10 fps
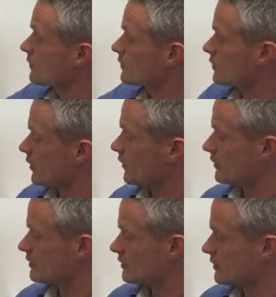So
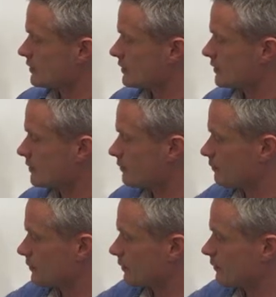this is
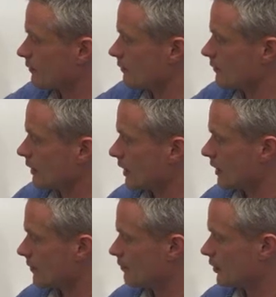
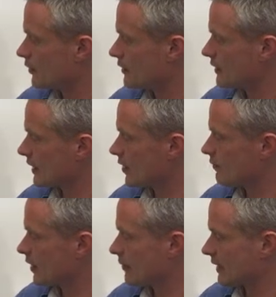broken
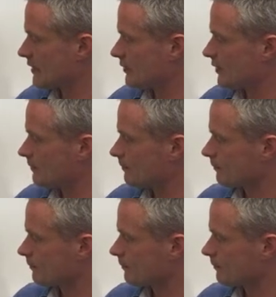down by bacteria.